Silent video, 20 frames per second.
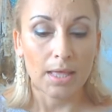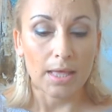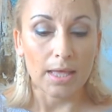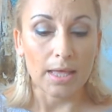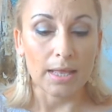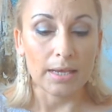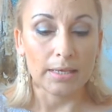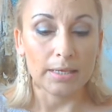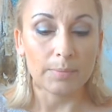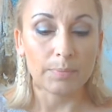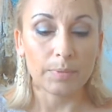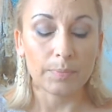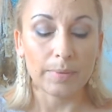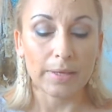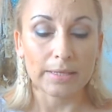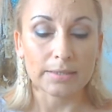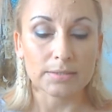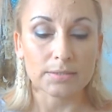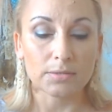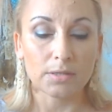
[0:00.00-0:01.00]
lip
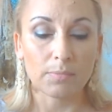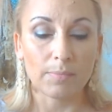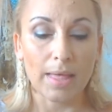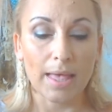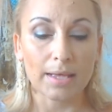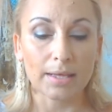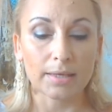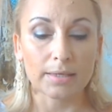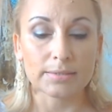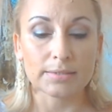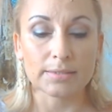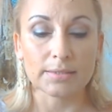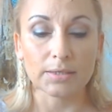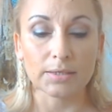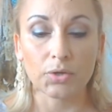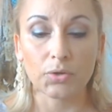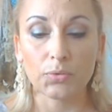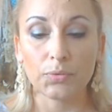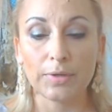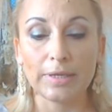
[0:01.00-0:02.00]
pencil, a MAC. It's the
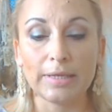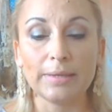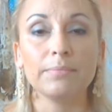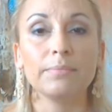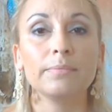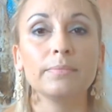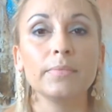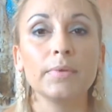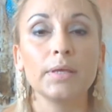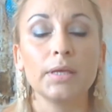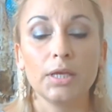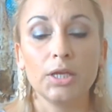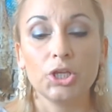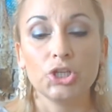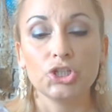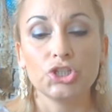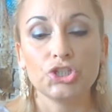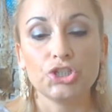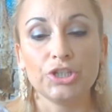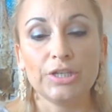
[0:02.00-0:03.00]
Cream
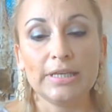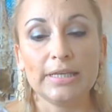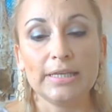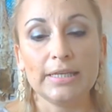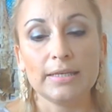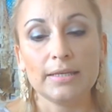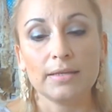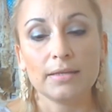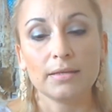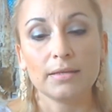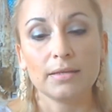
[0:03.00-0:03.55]
Sheen